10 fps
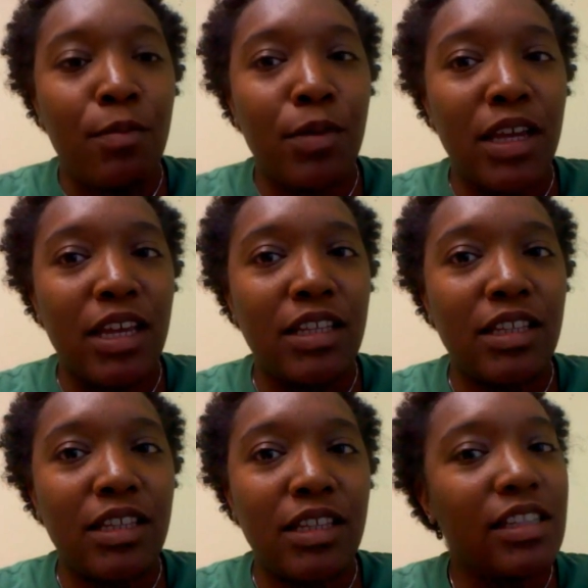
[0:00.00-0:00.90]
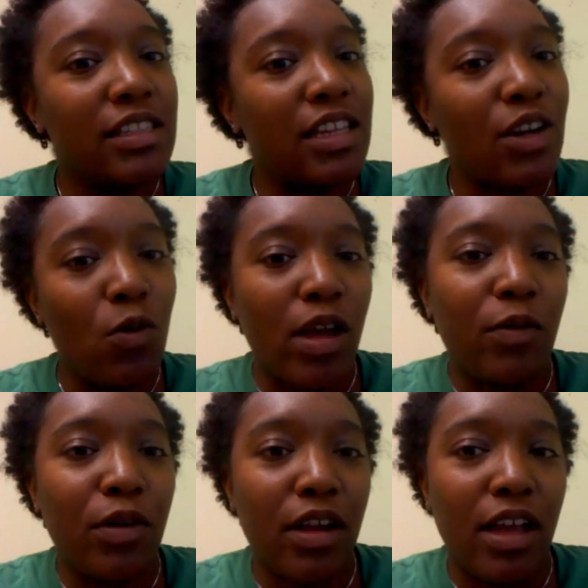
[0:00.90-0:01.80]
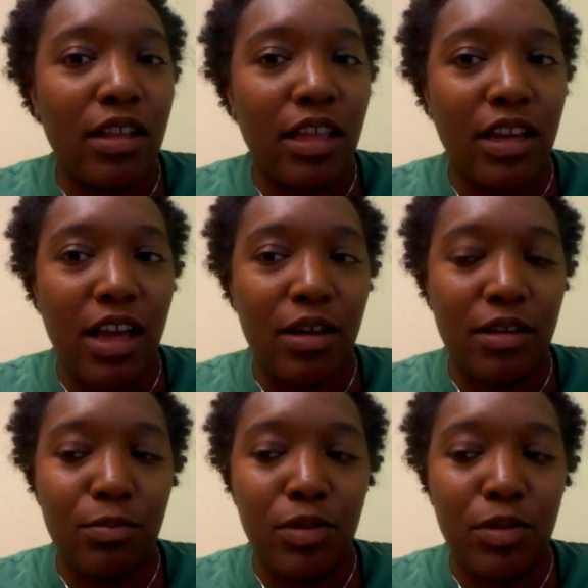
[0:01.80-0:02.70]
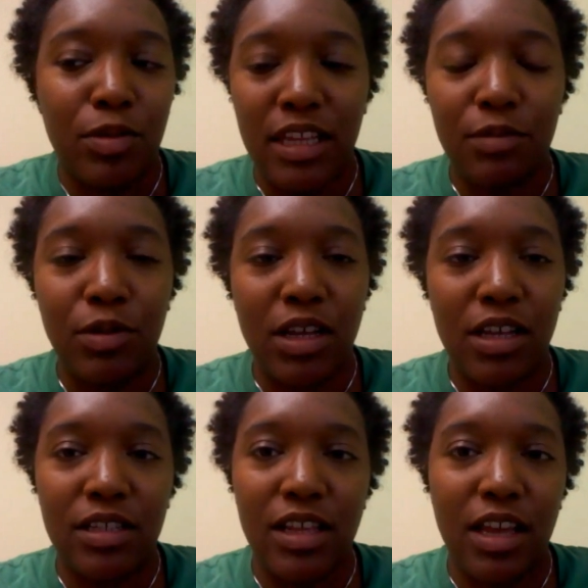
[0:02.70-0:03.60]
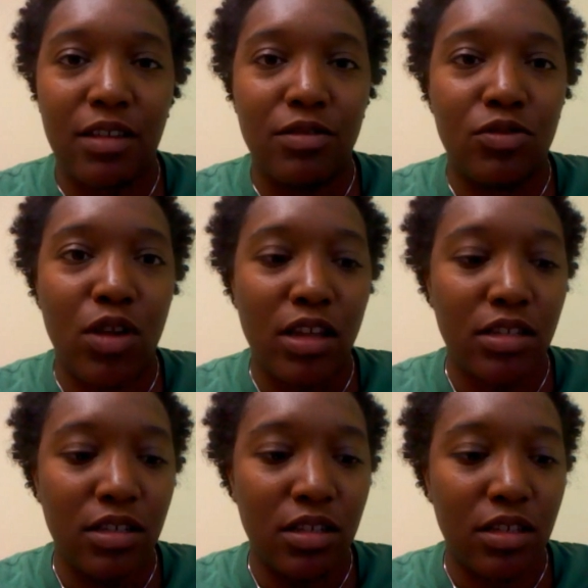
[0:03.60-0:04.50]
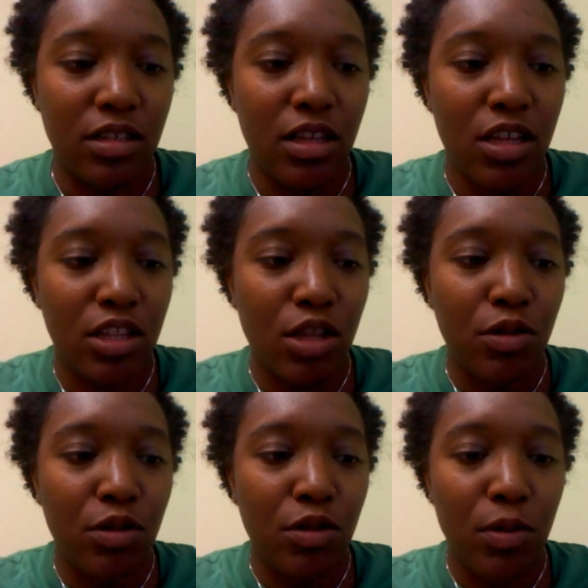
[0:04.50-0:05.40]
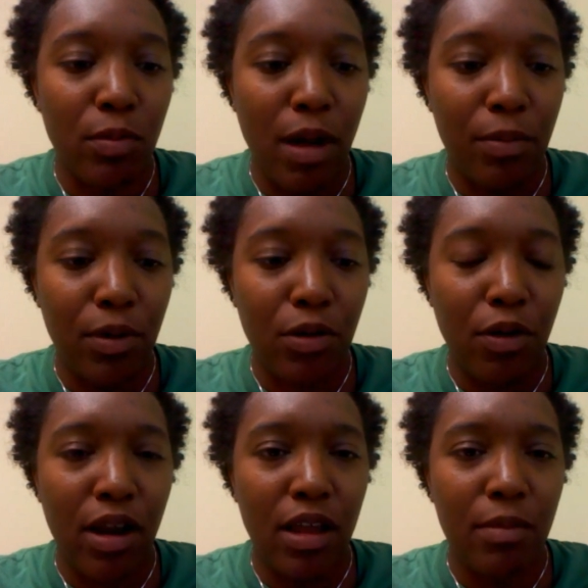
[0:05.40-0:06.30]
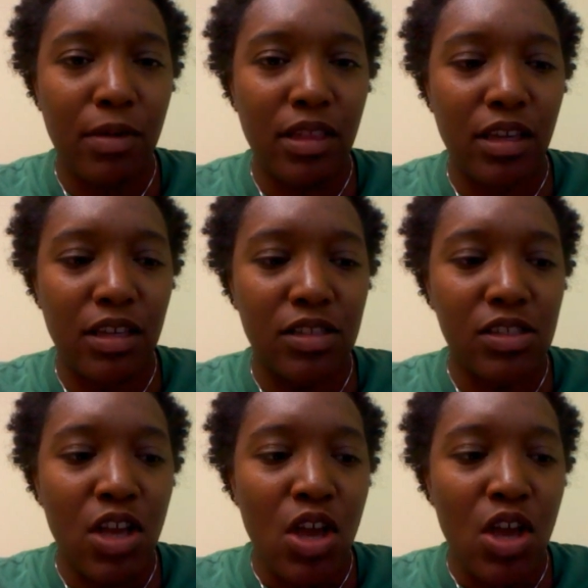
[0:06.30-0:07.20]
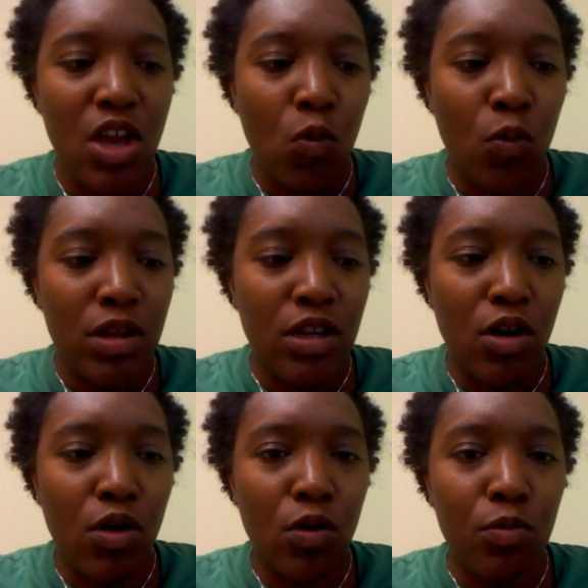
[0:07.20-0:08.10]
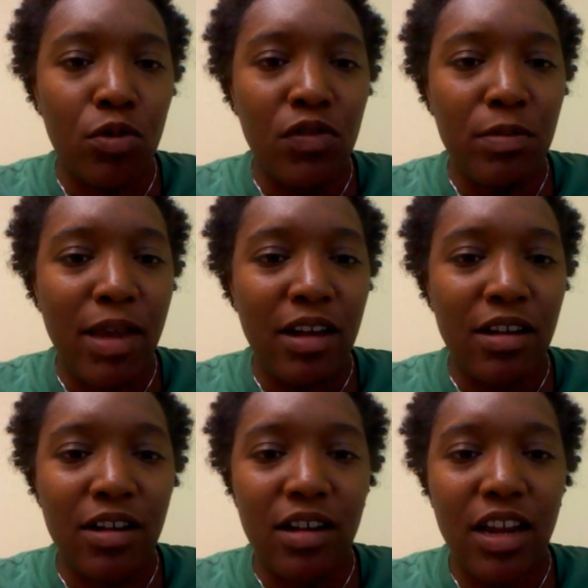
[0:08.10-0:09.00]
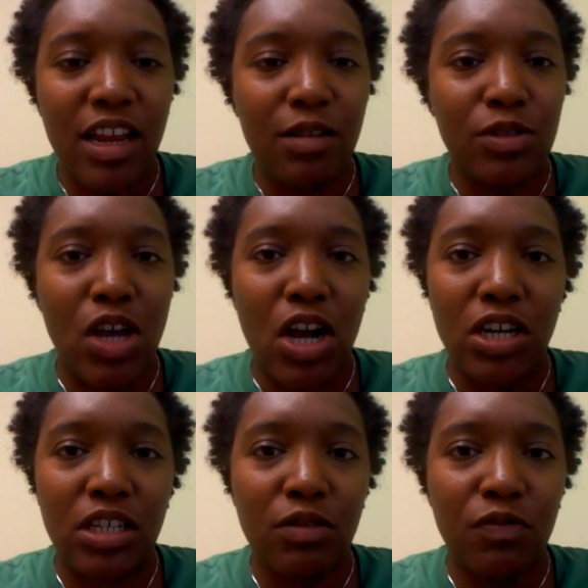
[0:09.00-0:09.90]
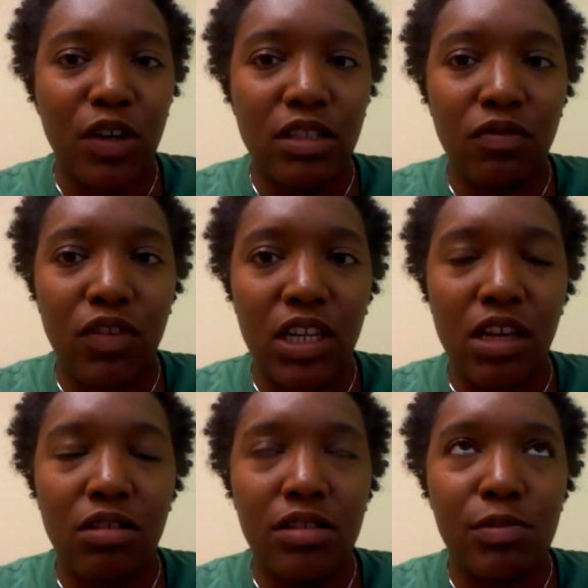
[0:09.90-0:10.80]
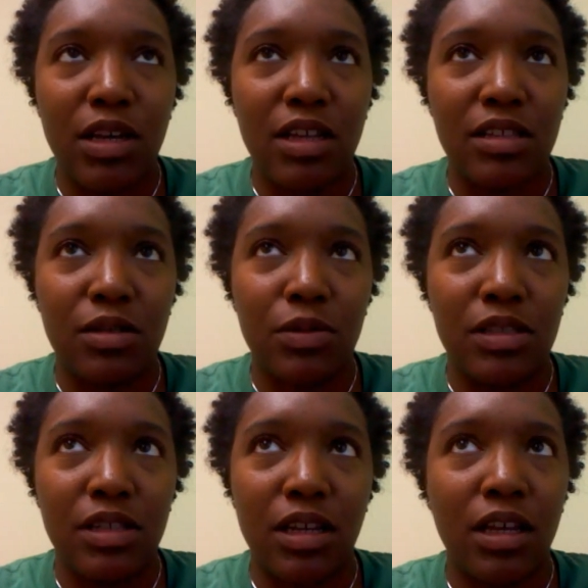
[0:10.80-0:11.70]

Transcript: But things didn't quite work out like I planned because I tried to load it up on my program. I think it's Window Movie Maker, and it was hard to convert the videos because it was